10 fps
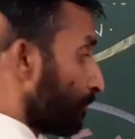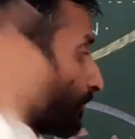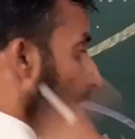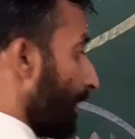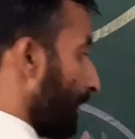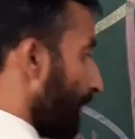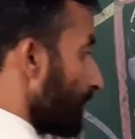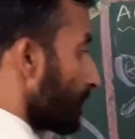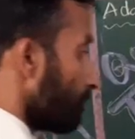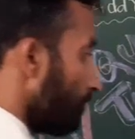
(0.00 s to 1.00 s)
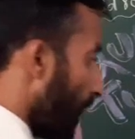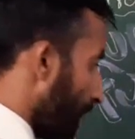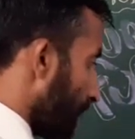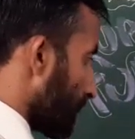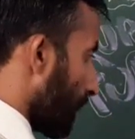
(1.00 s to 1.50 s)
then it is
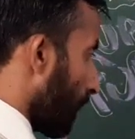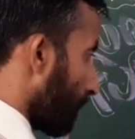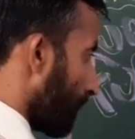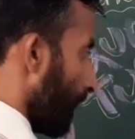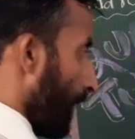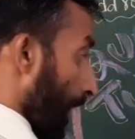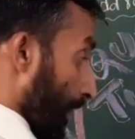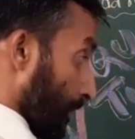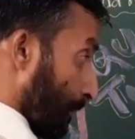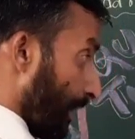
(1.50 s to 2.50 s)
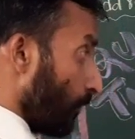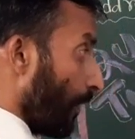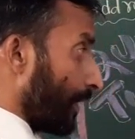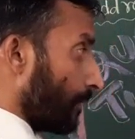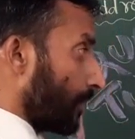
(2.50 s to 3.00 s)
minus half. And spin
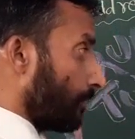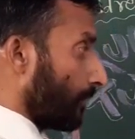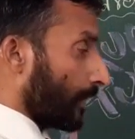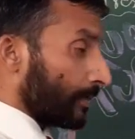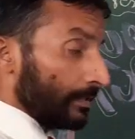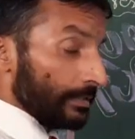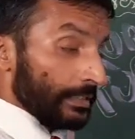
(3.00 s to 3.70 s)
quantum number